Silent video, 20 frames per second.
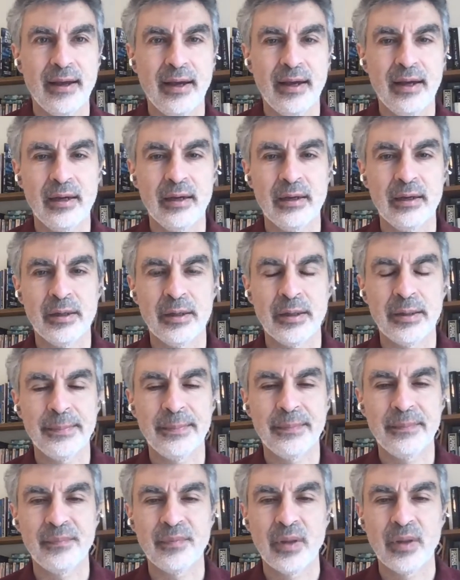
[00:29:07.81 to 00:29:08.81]

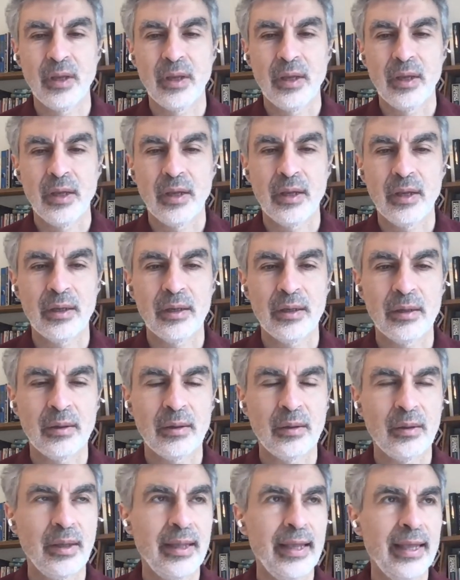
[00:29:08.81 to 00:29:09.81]
Um,
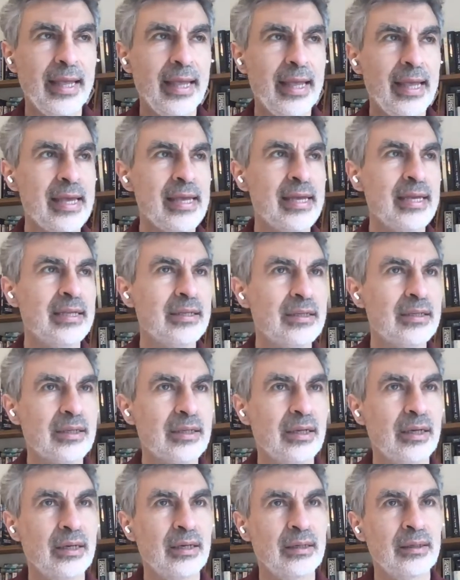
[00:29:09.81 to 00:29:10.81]
uh, and,
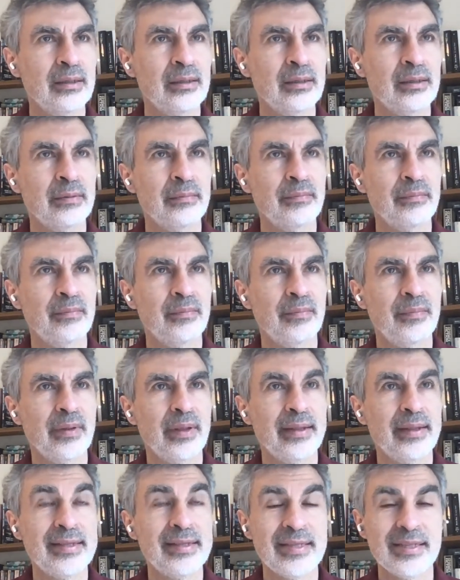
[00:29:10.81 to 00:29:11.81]
um,
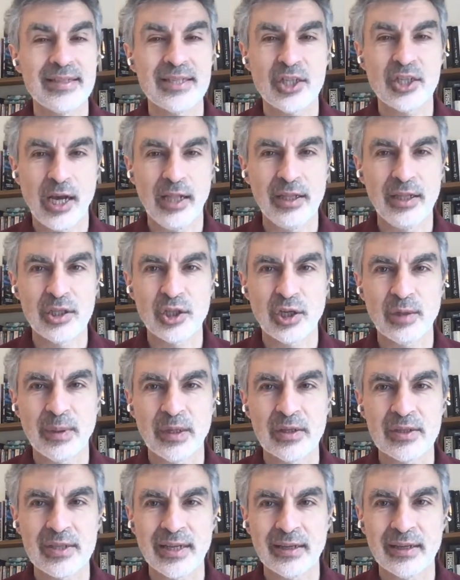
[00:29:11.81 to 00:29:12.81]
and this is challenging
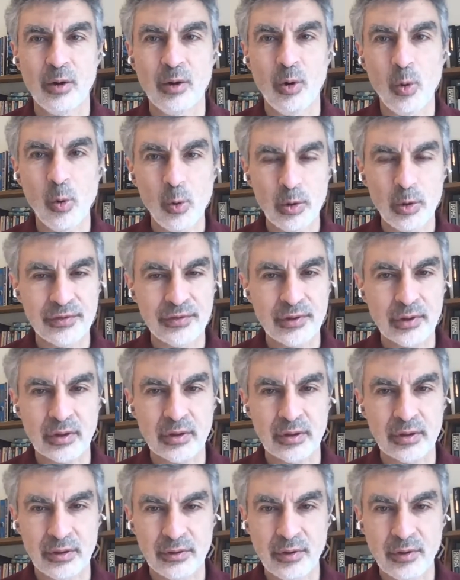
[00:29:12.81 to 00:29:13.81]
because like all of
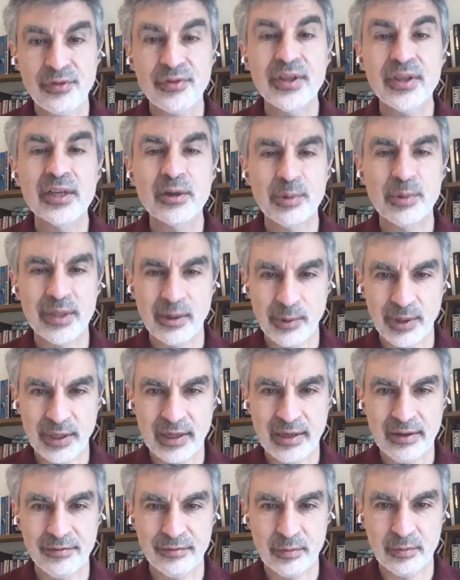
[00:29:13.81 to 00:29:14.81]
the, the theory that we
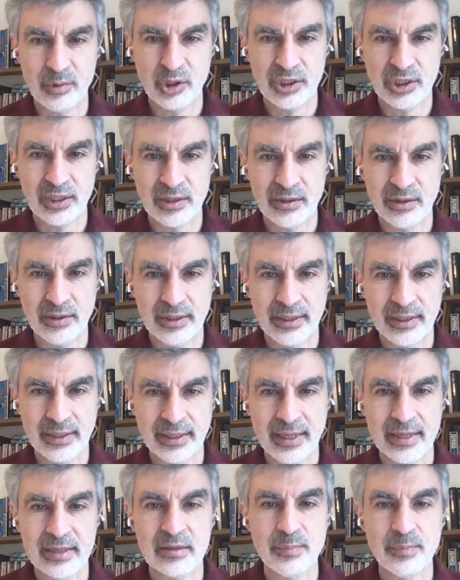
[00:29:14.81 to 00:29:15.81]
have for machine
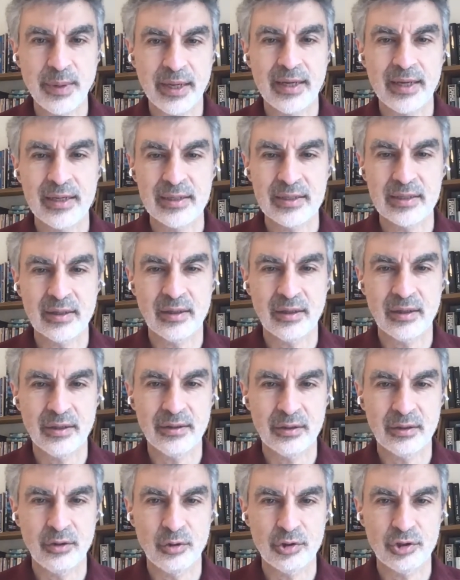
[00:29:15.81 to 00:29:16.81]
learning is based
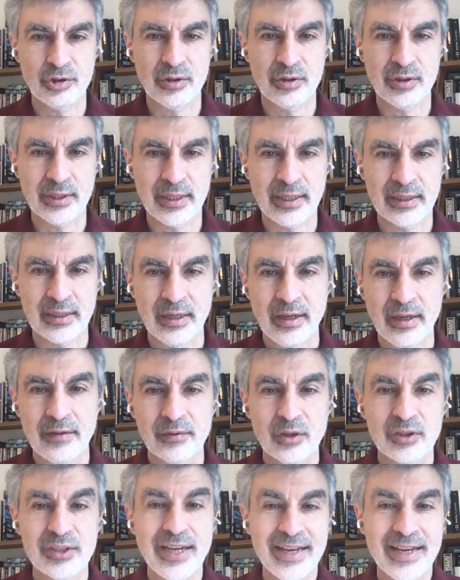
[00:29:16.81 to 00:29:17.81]
on the notion that
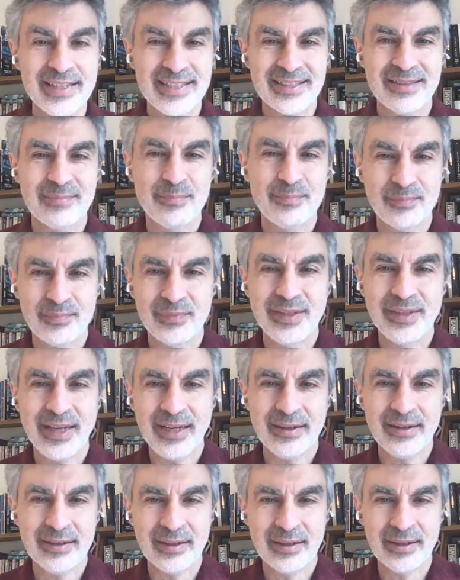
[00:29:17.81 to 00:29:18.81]
the test
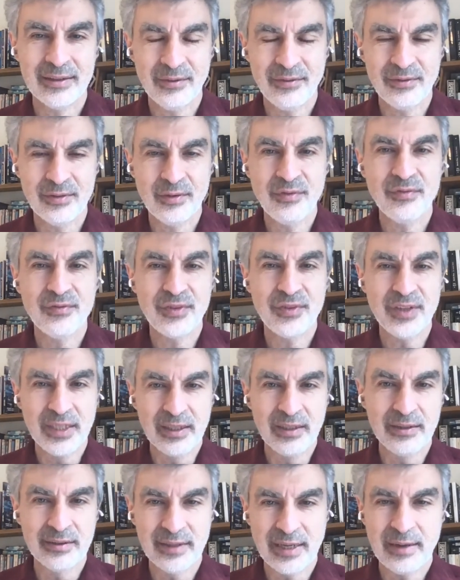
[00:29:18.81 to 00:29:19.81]
data, the, the
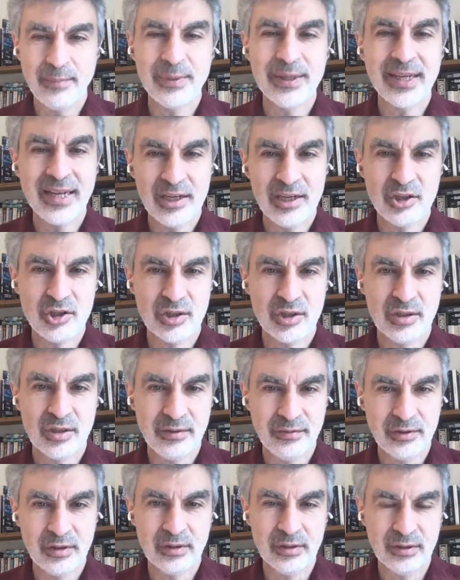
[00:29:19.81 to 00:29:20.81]
field application
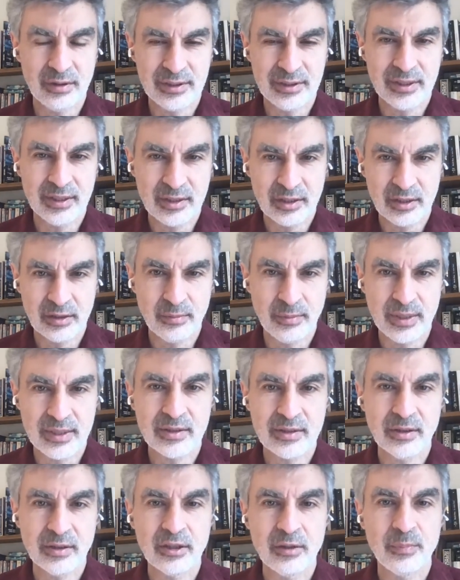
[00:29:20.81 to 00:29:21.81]
of the system
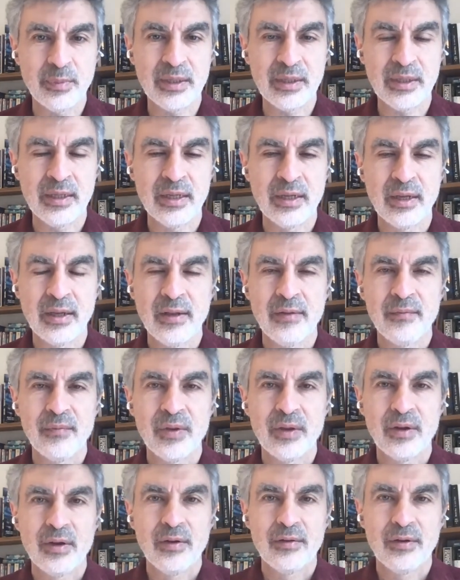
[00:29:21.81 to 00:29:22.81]
is going to be
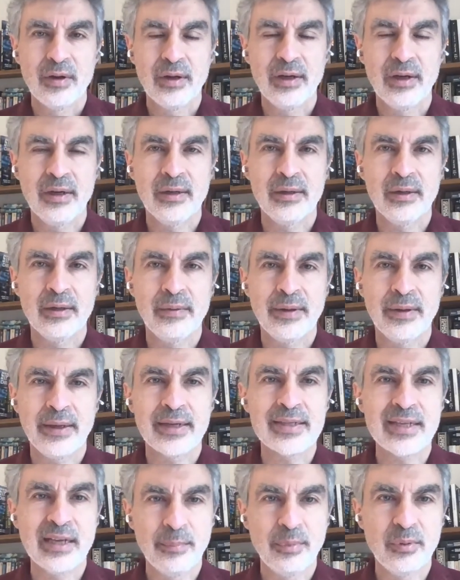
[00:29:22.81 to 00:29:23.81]
uh,
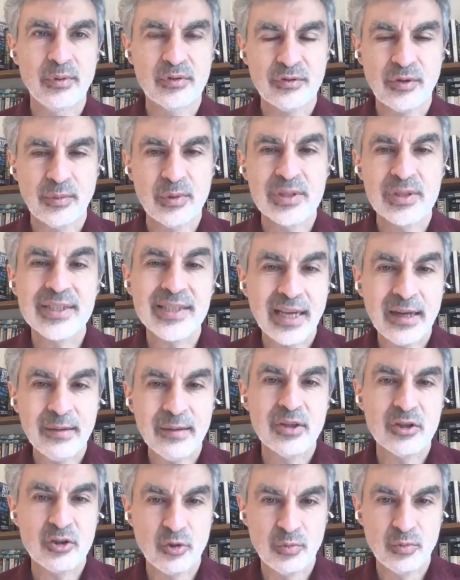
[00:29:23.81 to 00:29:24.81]
examples from the
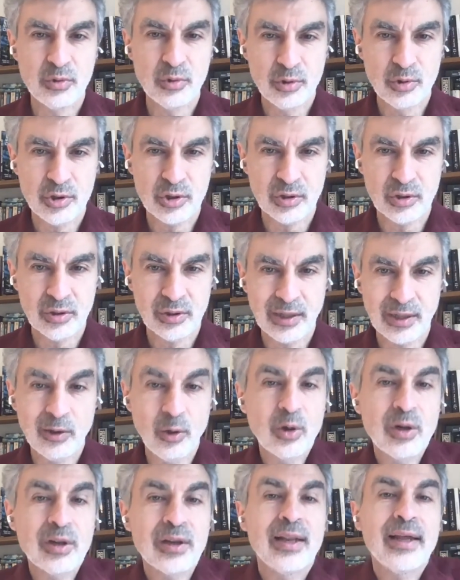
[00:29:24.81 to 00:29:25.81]
same distribution that
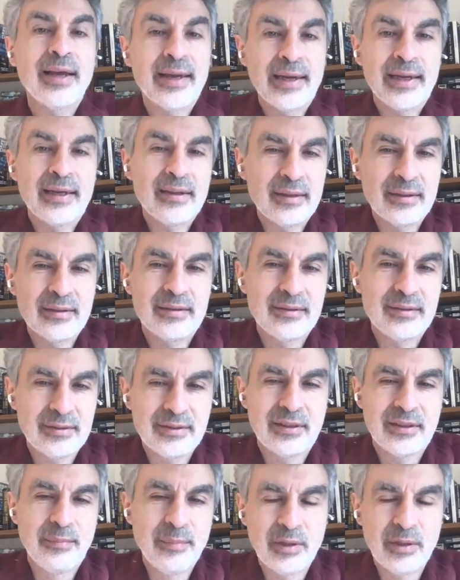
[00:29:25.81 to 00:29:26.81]
look like
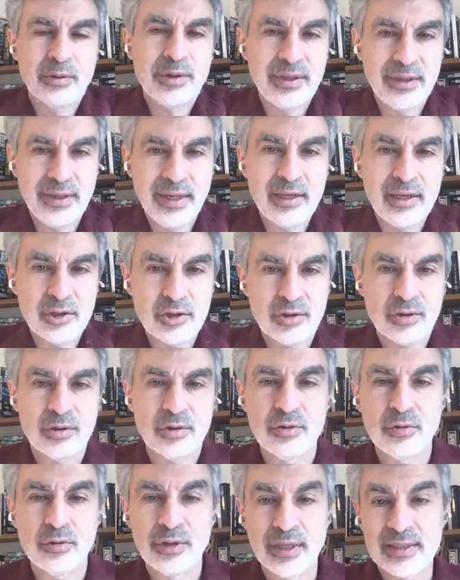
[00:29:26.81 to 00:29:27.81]
similar in nature
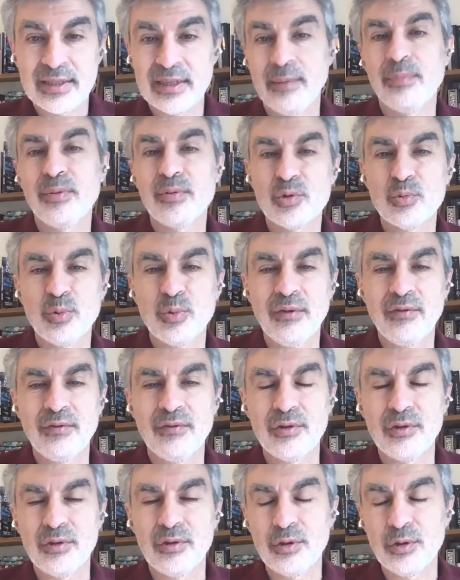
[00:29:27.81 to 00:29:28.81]
to the examples we've
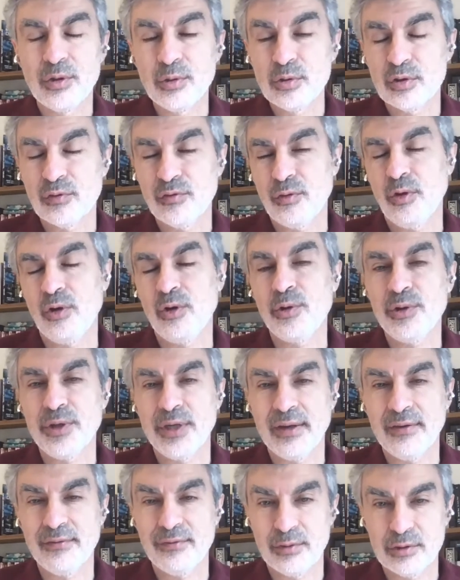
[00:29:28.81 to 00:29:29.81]
used for
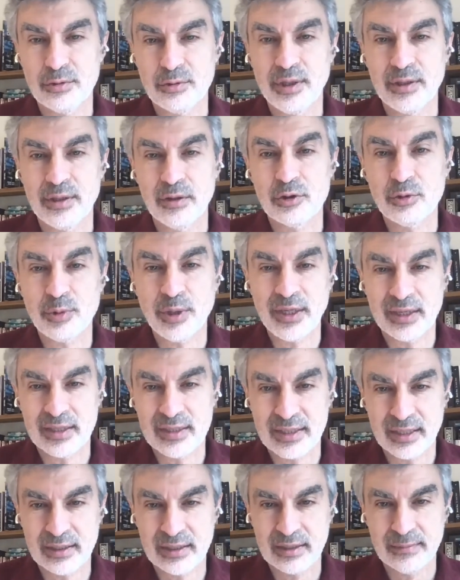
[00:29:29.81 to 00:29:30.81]
learning, for tra the training
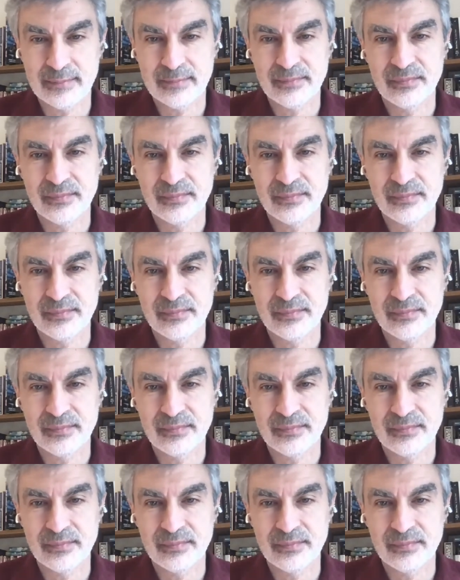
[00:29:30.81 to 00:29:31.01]
set.